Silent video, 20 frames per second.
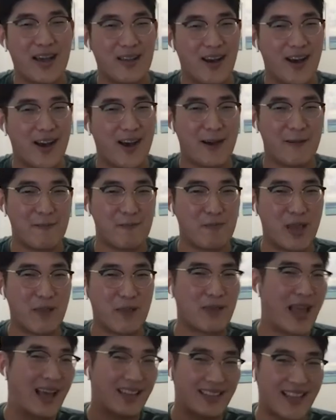but
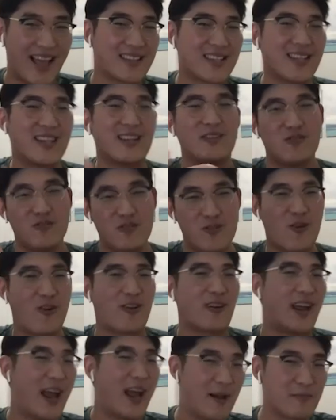maybe Atlanta, New
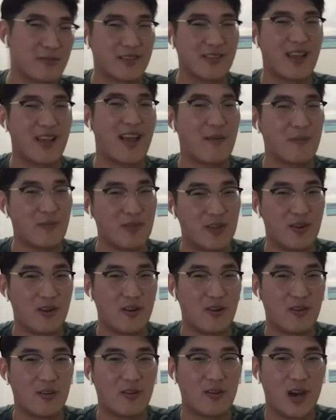York,
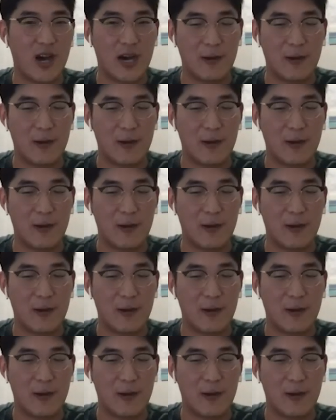Amsterdam,